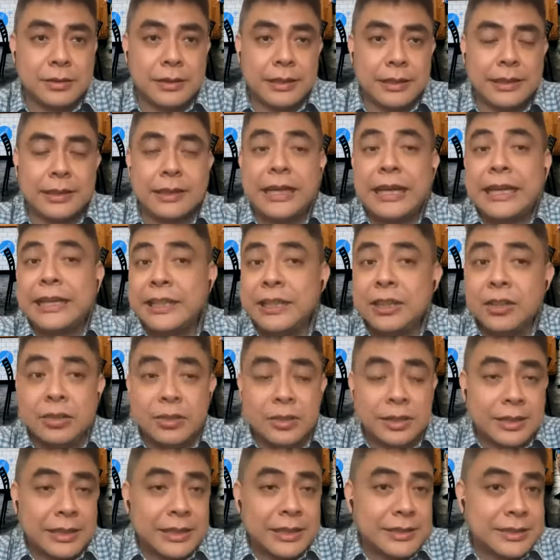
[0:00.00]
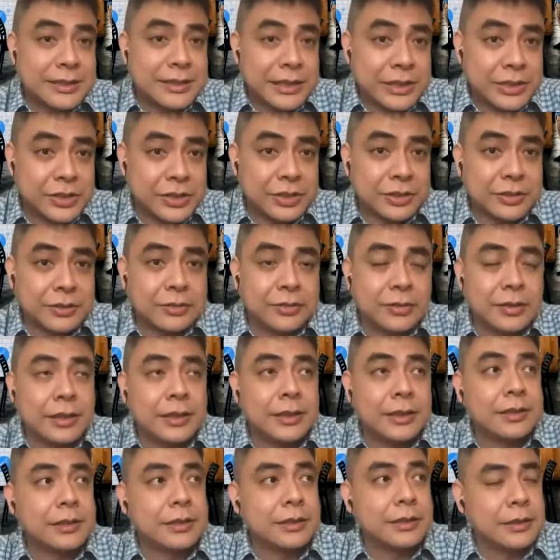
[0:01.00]
any organization,
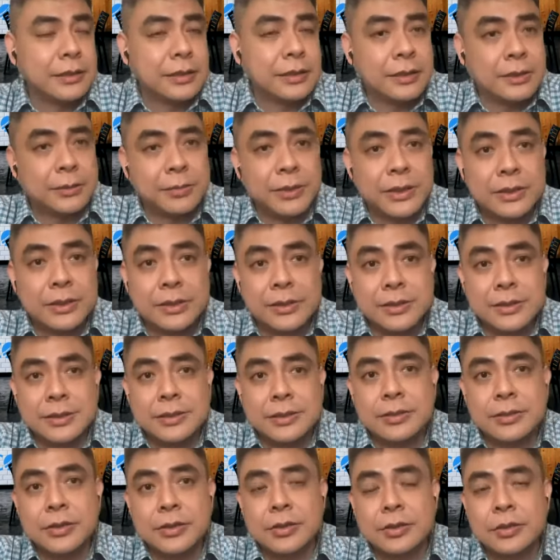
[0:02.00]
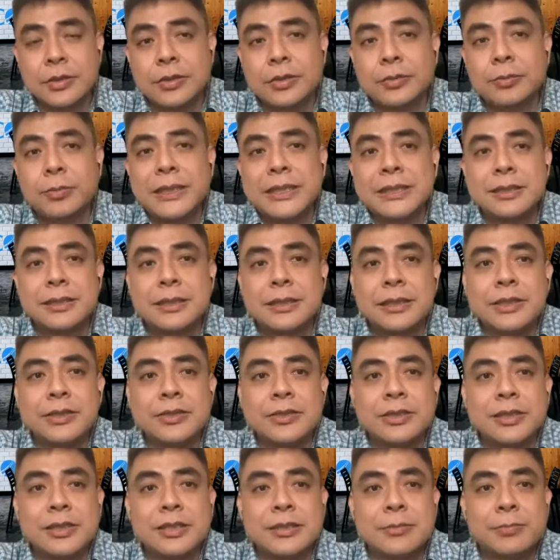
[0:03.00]
right? Because it basically
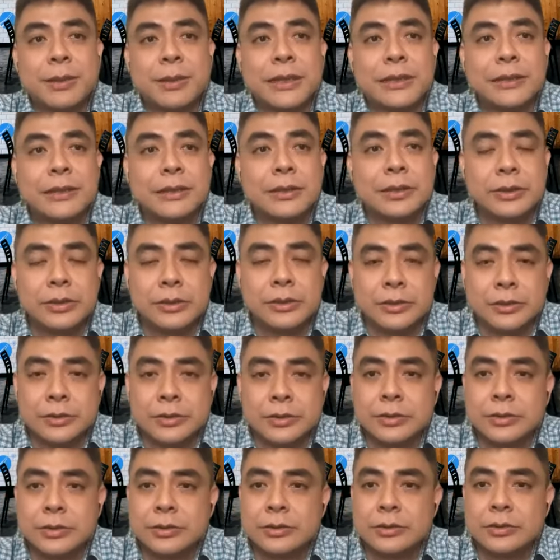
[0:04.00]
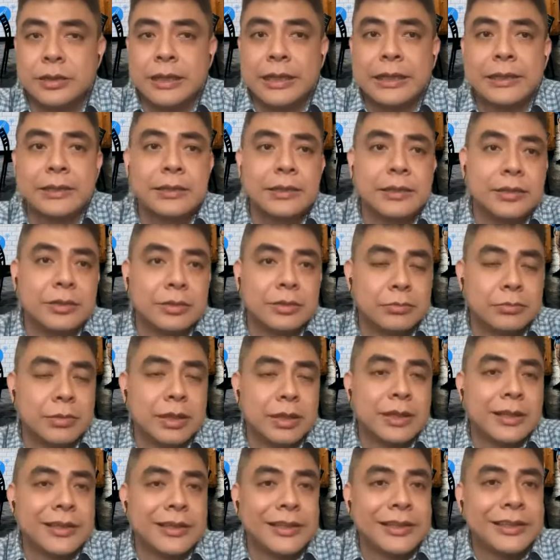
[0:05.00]
uses partner to enter into
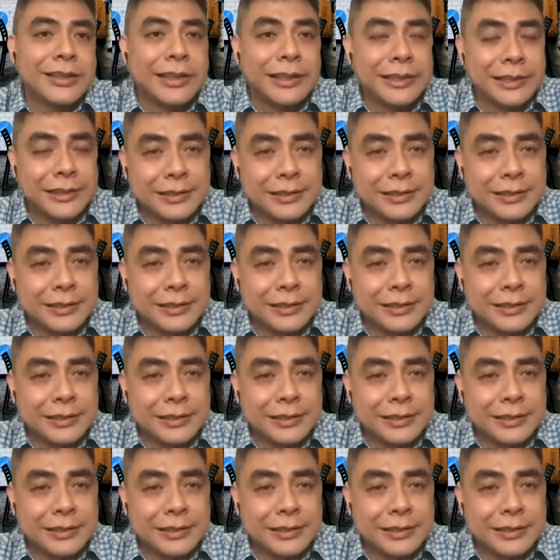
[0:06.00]
market